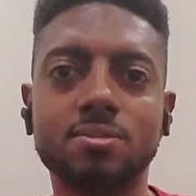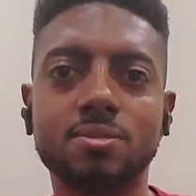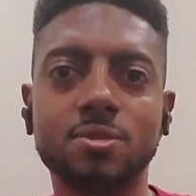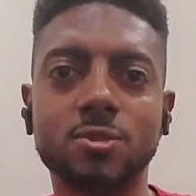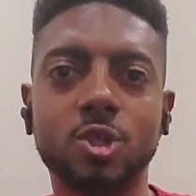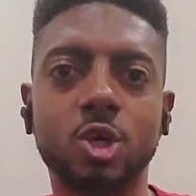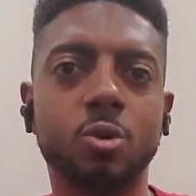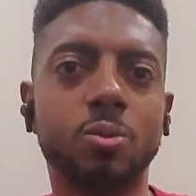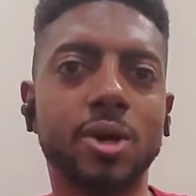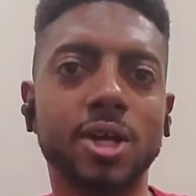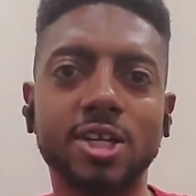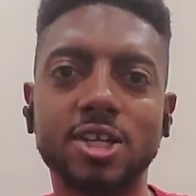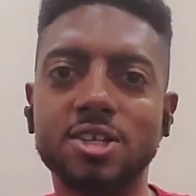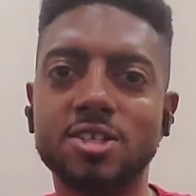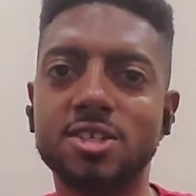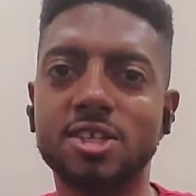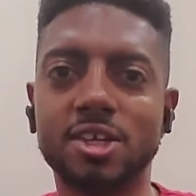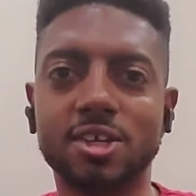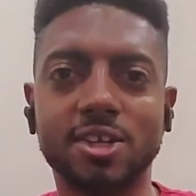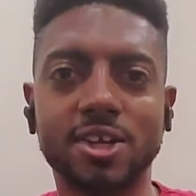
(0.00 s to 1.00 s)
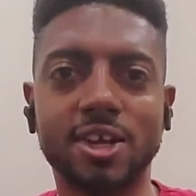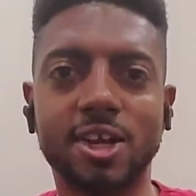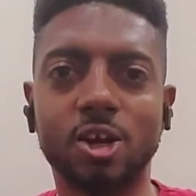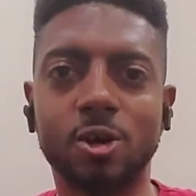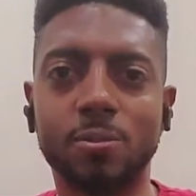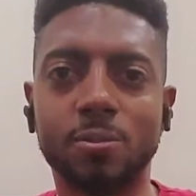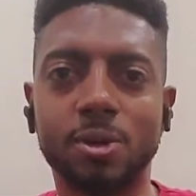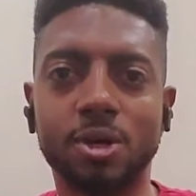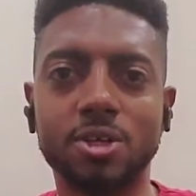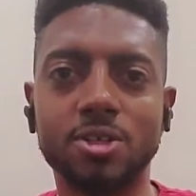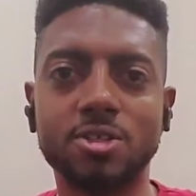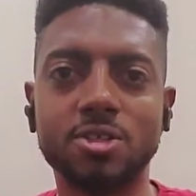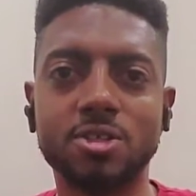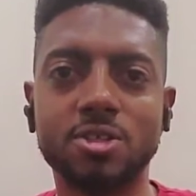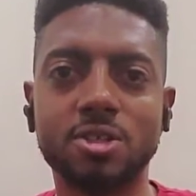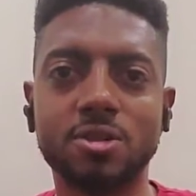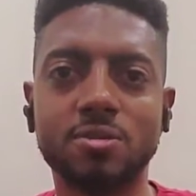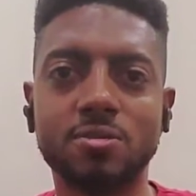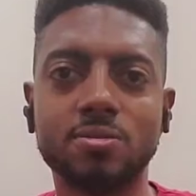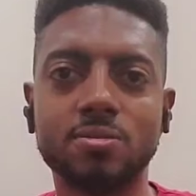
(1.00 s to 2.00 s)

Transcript: Nobody is there to help us.